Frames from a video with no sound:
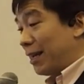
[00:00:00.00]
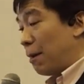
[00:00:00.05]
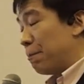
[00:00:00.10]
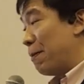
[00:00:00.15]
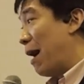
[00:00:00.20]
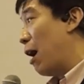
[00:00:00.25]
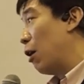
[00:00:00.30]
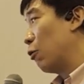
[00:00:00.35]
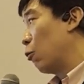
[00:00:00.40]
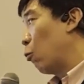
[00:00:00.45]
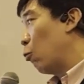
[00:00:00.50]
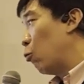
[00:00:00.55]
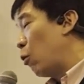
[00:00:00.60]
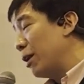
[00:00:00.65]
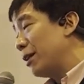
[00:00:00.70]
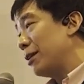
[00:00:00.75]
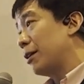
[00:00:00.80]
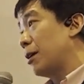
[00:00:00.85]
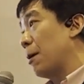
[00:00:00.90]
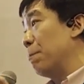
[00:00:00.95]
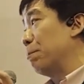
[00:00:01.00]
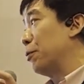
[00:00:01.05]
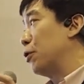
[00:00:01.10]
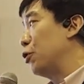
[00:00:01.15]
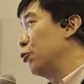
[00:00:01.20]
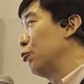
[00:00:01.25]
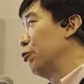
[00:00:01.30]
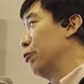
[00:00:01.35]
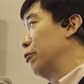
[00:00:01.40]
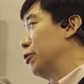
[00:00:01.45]
about what
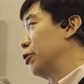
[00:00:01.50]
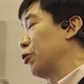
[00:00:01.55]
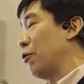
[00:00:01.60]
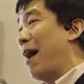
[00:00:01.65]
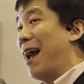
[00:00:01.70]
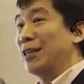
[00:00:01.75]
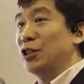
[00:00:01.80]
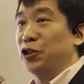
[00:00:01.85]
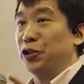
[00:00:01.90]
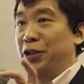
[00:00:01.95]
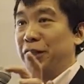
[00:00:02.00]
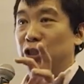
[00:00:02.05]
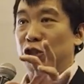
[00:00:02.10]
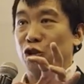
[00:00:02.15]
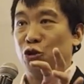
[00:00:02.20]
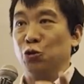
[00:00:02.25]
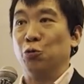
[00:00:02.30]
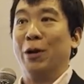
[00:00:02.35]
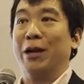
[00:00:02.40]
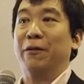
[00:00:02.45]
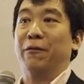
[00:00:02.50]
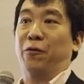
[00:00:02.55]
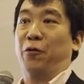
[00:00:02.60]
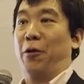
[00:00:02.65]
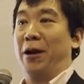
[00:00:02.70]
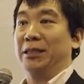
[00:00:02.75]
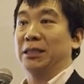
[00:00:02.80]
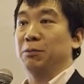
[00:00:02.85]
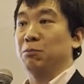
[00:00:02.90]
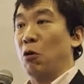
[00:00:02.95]
computers are actually doing for
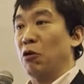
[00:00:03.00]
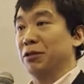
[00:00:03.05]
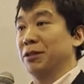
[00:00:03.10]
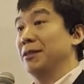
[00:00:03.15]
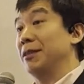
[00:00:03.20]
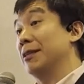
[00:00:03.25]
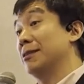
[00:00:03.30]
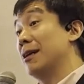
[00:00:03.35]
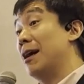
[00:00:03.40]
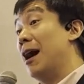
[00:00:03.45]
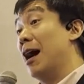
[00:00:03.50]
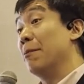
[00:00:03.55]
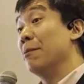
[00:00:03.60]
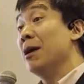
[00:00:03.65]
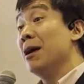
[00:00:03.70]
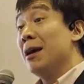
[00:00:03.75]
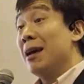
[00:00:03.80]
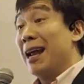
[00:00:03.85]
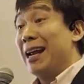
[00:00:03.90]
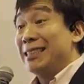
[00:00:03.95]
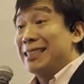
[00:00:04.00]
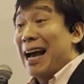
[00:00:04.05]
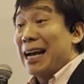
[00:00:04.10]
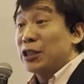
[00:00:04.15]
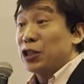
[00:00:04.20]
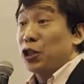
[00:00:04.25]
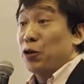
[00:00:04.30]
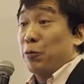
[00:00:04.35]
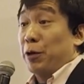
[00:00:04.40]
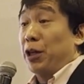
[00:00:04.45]
this most of the time. And it's
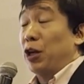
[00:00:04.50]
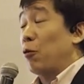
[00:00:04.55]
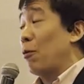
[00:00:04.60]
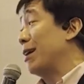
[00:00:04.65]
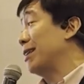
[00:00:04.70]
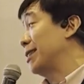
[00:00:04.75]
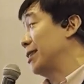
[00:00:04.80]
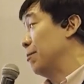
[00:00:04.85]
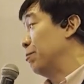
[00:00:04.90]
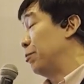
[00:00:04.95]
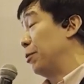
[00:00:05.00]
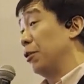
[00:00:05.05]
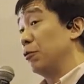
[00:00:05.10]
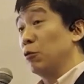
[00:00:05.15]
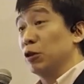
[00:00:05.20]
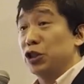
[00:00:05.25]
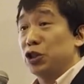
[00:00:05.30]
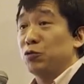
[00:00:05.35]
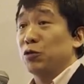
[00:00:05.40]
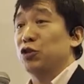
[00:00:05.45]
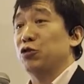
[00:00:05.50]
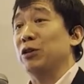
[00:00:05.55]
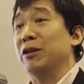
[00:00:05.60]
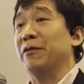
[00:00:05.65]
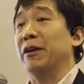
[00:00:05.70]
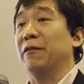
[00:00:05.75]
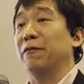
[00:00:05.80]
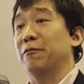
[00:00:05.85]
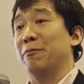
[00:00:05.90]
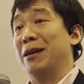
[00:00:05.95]
actually really quite simple. We're just
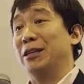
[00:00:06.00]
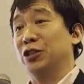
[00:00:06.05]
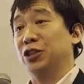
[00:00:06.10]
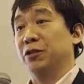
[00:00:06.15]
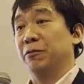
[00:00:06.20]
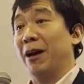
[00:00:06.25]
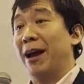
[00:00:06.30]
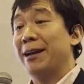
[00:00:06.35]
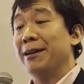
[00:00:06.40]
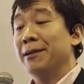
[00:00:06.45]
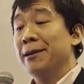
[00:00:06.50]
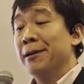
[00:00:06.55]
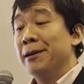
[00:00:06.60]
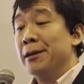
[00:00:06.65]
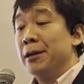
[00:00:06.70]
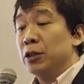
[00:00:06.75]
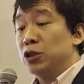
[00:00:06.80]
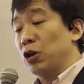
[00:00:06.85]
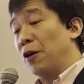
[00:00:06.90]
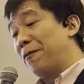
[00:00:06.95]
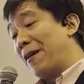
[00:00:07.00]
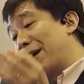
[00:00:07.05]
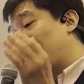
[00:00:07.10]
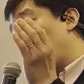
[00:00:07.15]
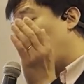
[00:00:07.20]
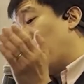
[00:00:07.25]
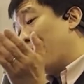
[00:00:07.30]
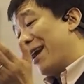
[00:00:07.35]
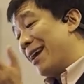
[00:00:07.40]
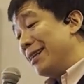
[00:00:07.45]
retrieving information, right? So if I
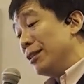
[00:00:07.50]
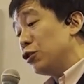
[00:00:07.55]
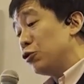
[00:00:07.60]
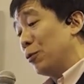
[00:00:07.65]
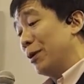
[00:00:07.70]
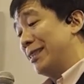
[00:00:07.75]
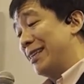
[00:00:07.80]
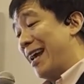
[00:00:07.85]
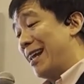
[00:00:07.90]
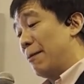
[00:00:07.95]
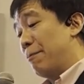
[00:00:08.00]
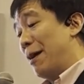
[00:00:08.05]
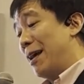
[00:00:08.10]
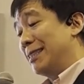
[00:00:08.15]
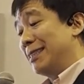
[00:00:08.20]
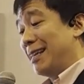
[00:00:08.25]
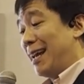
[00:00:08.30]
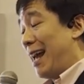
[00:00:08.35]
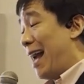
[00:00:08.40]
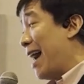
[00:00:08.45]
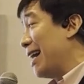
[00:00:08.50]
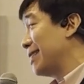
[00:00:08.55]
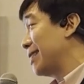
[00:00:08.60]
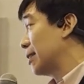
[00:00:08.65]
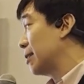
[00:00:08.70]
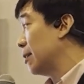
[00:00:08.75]
go into a database and I ask